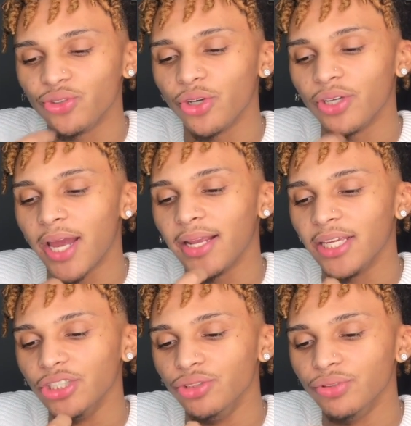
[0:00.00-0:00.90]
You know, you gotta
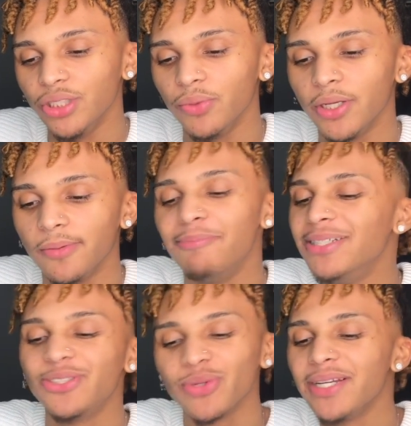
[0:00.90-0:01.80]
get juicy with it.
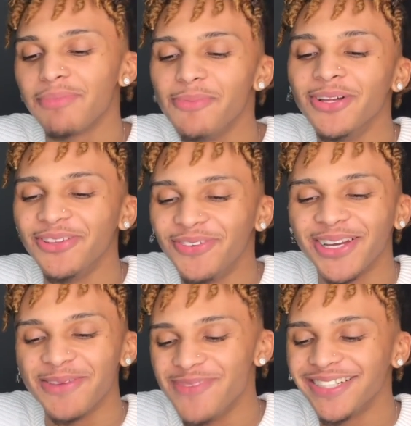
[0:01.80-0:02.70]
Bitch, read my
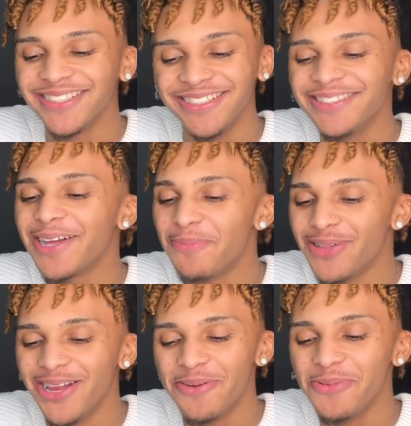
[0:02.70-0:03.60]
motherfucking message and stop
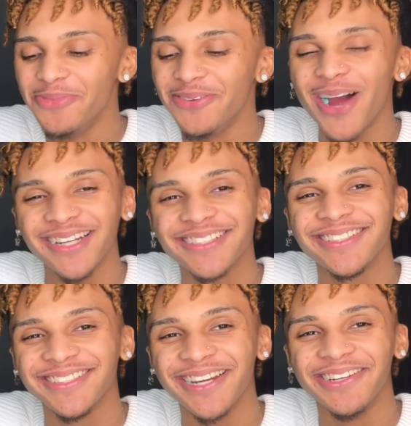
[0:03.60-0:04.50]
playing with me. Why does
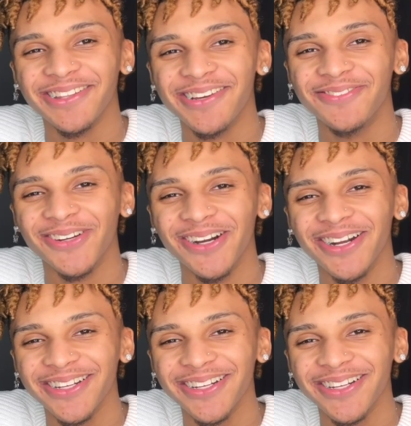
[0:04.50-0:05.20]
shit say delivered?